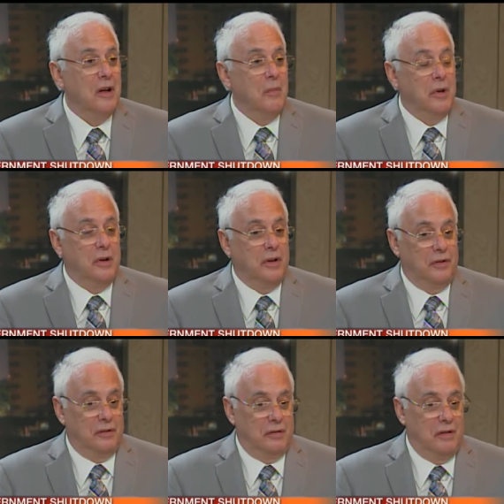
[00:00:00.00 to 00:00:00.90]

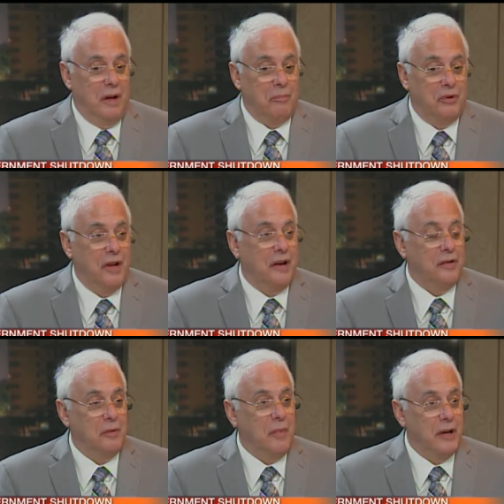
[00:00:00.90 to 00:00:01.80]
because that protects
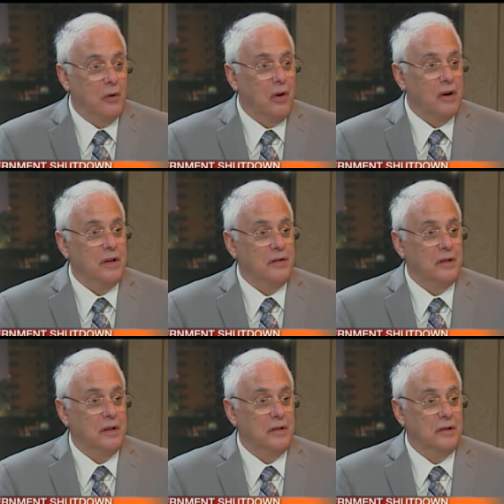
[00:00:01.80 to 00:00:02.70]
the minorities
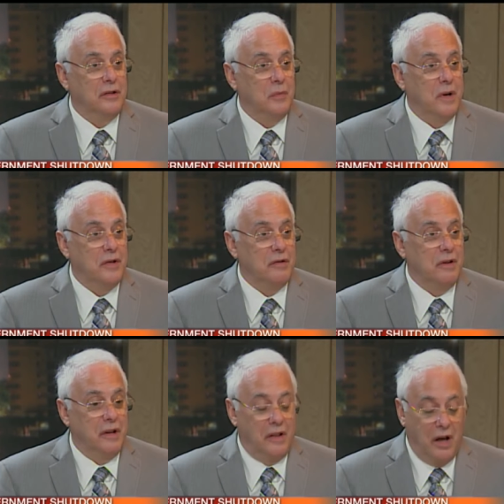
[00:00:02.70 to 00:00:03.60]
in a situation
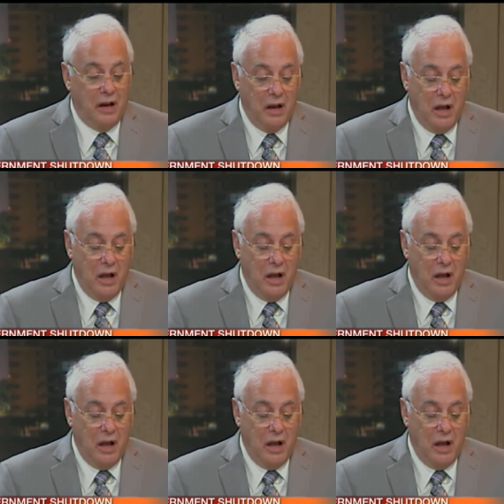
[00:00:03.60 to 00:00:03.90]
like that.